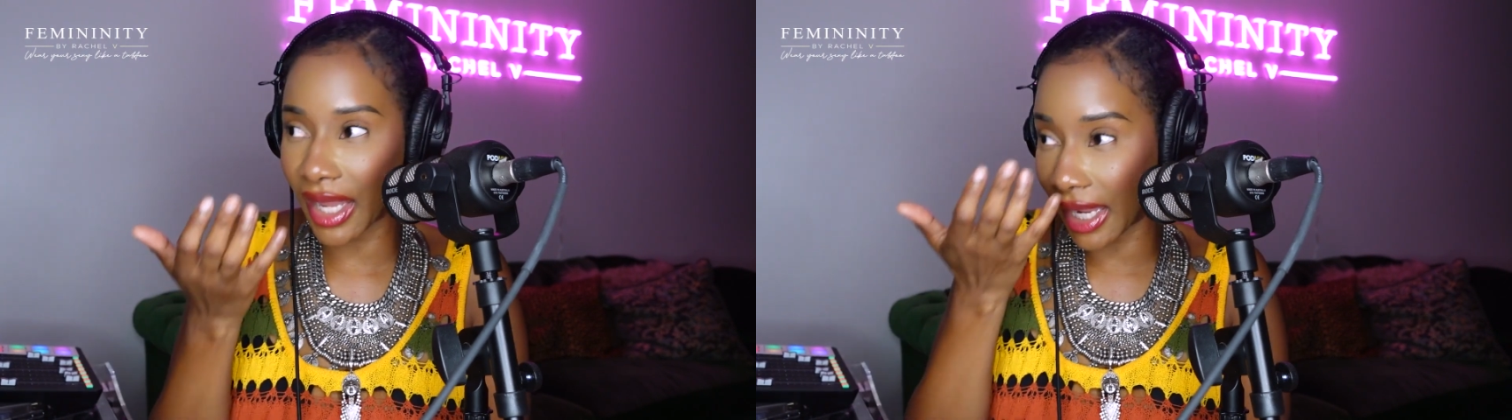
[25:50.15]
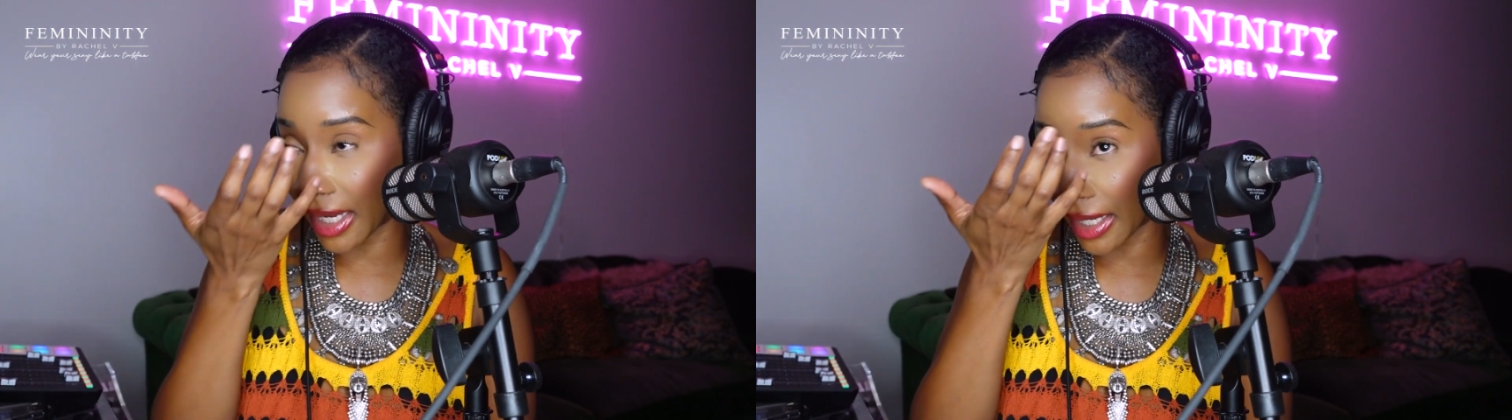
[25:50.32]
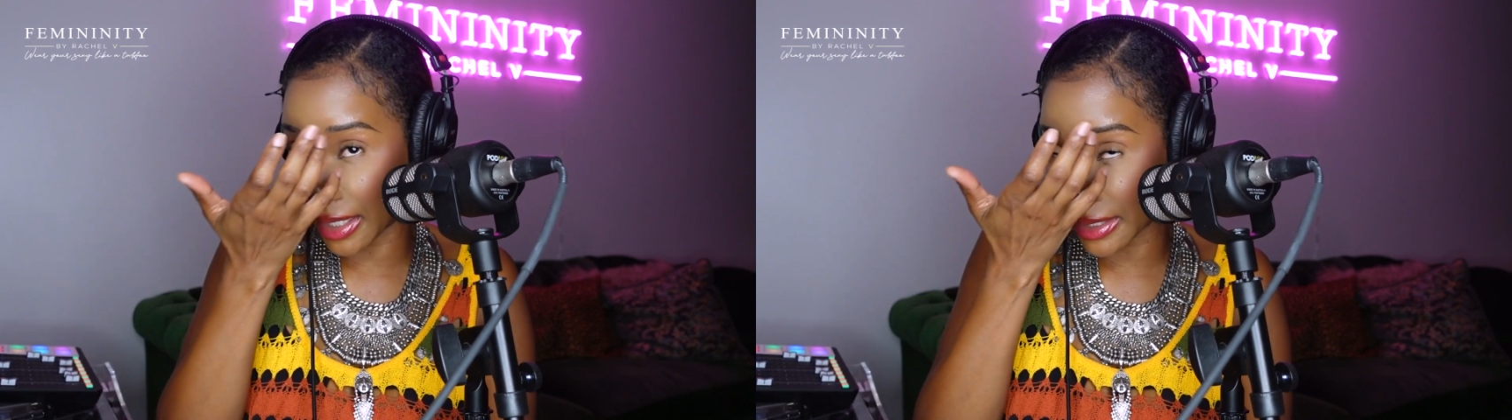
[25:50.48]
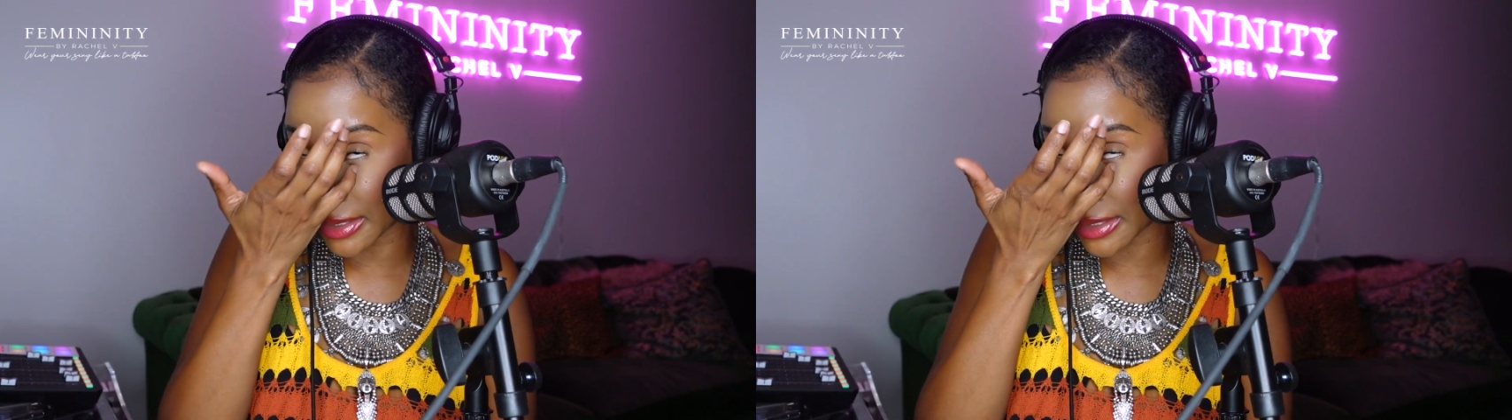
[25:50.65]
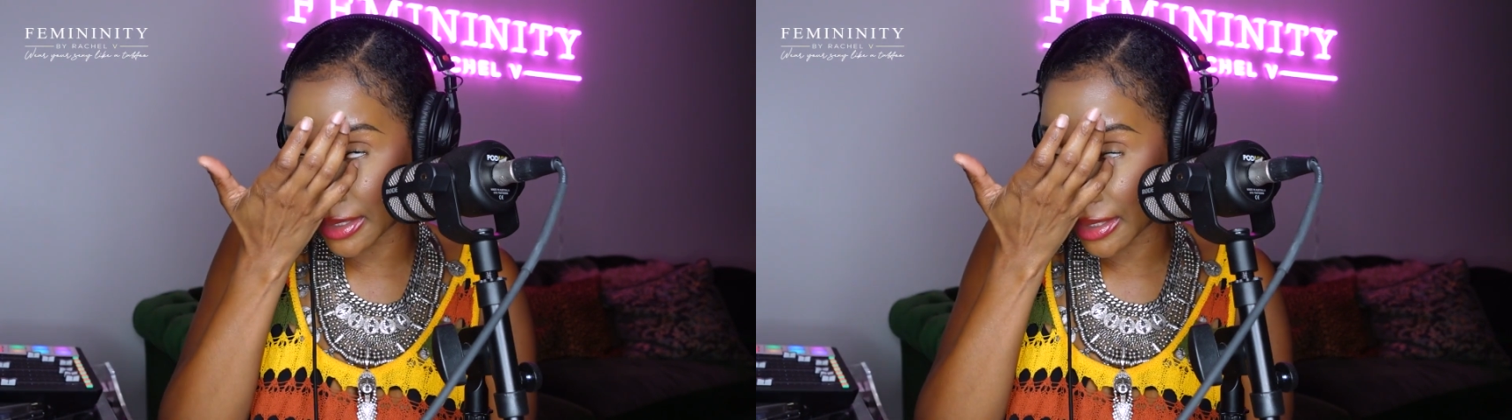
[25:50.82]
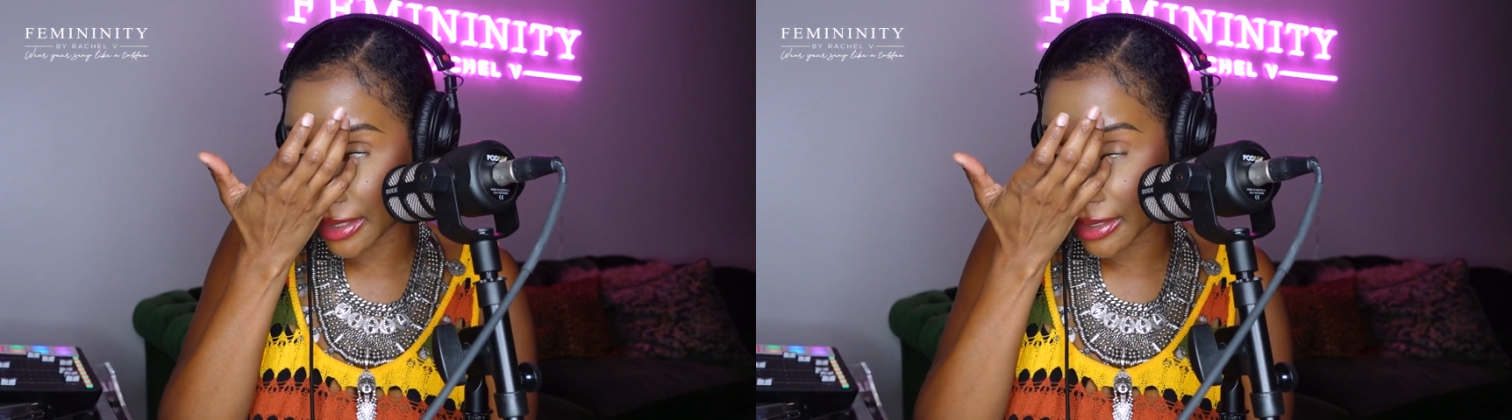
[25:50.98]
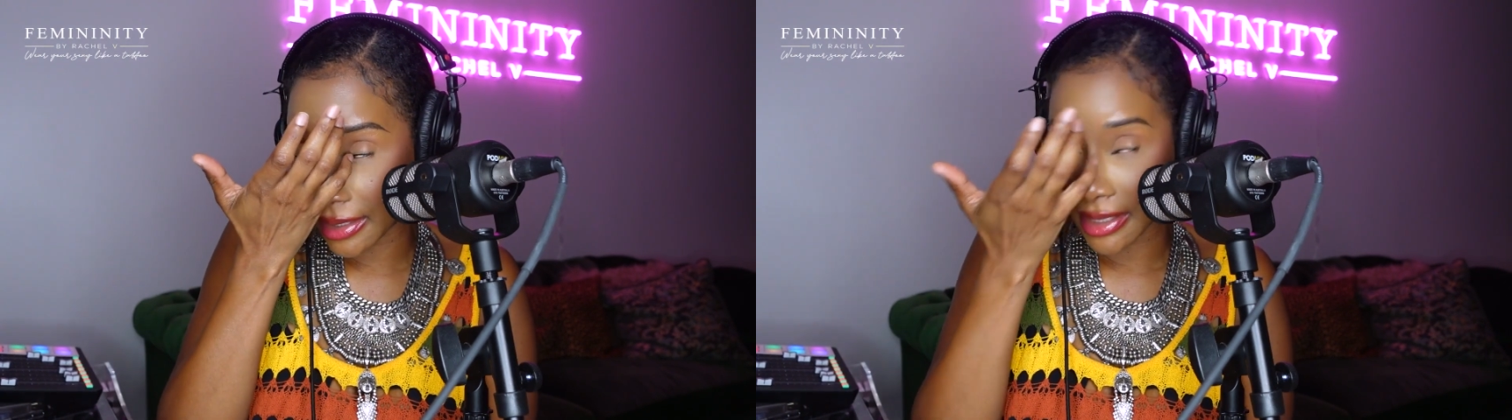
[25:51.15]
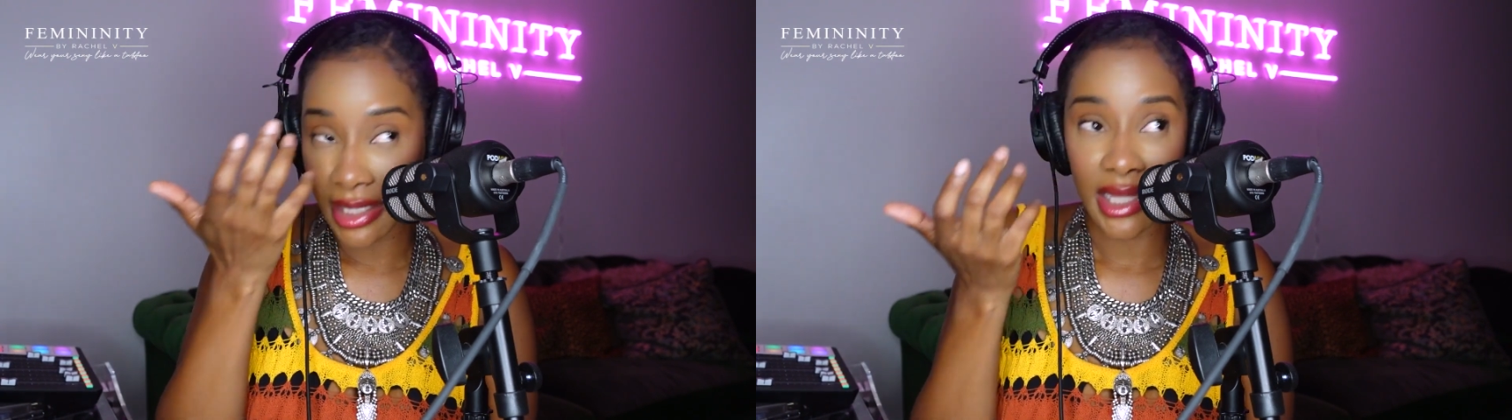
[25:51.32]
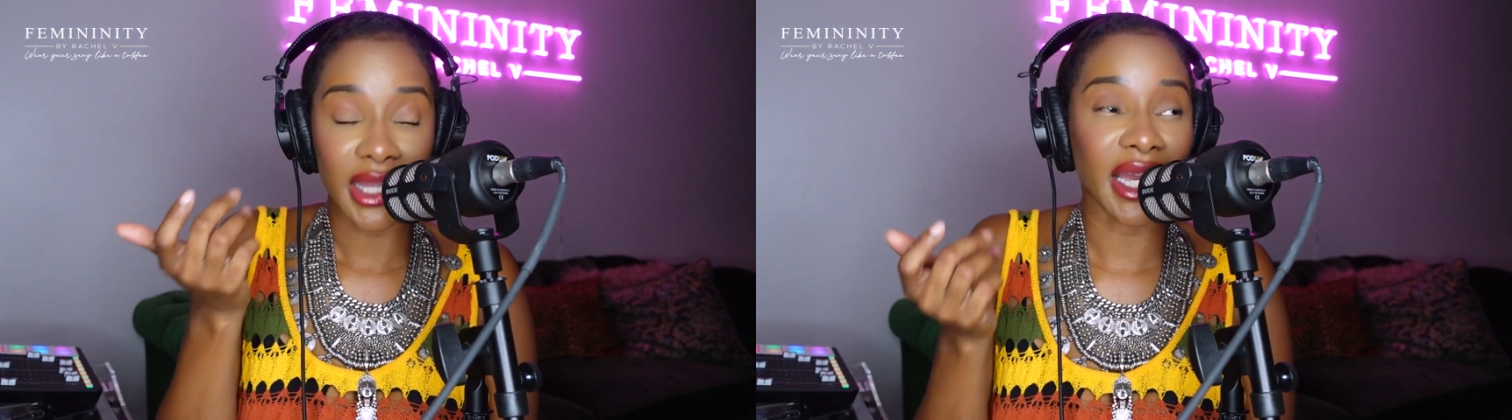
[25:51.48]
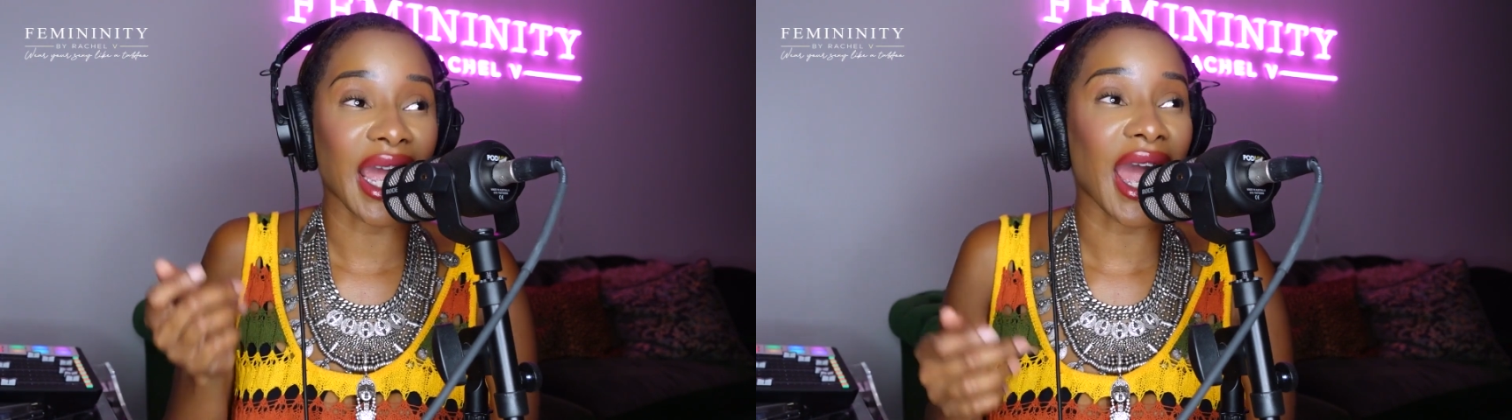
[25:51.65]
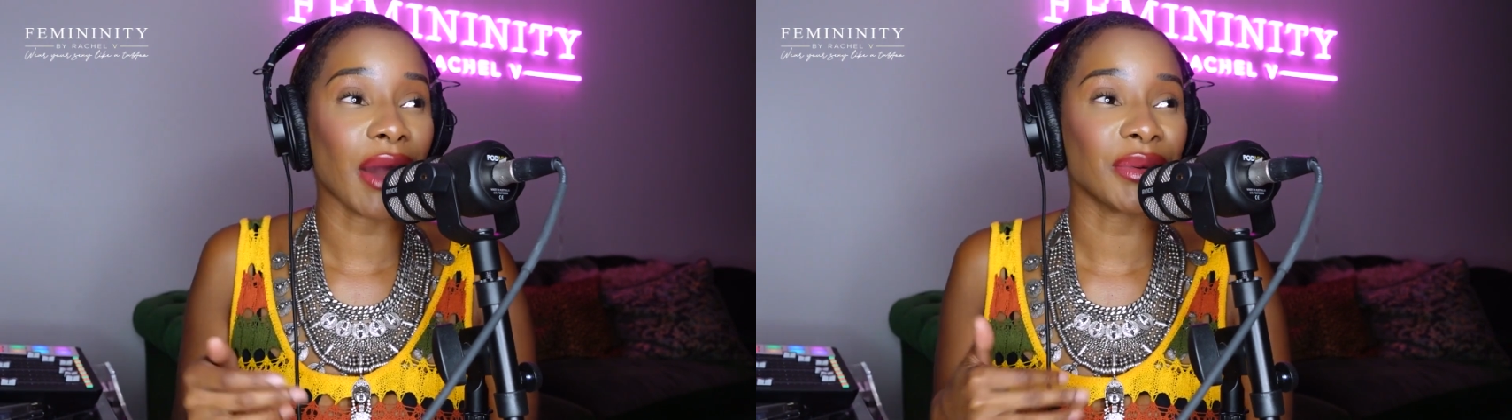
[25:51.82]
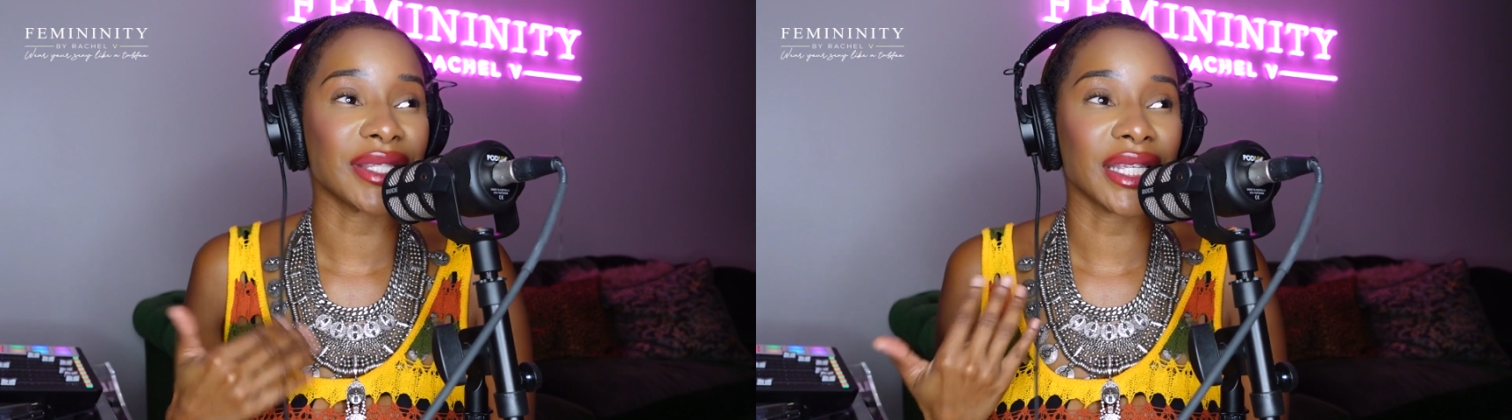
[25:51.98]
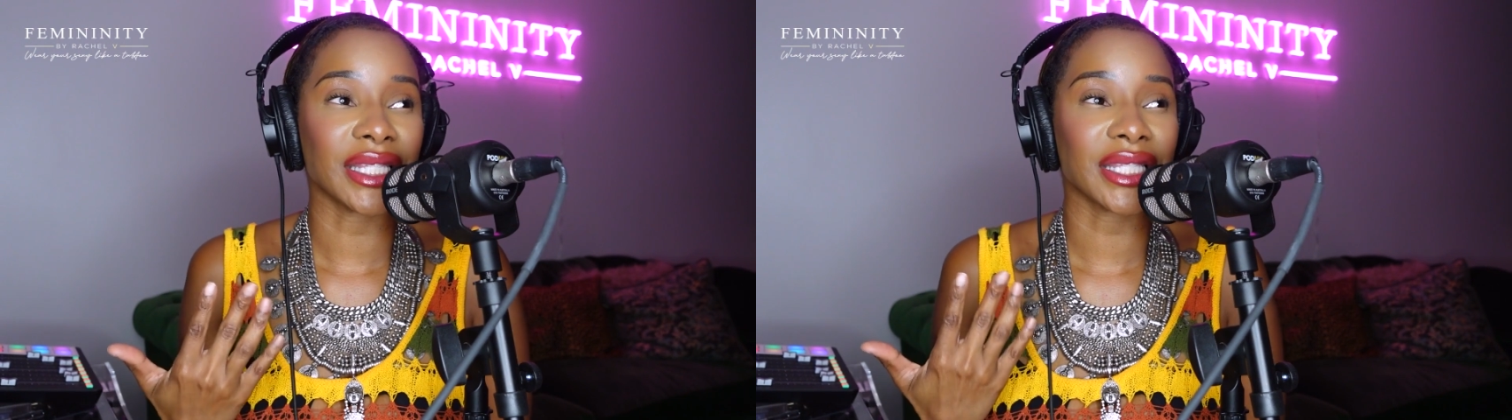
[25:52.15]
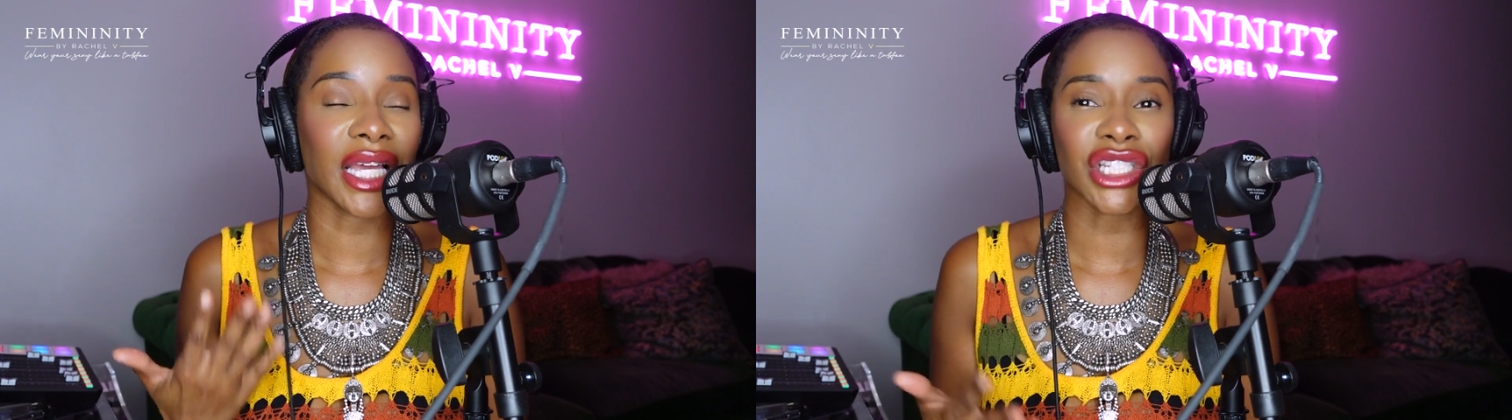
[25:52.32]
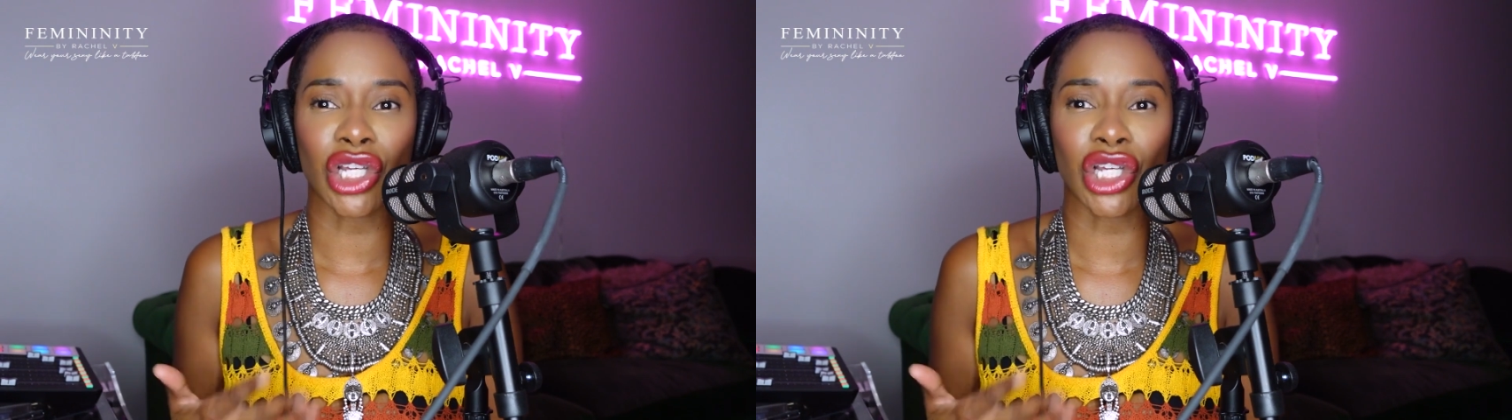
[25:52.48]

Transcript: And the guy was in such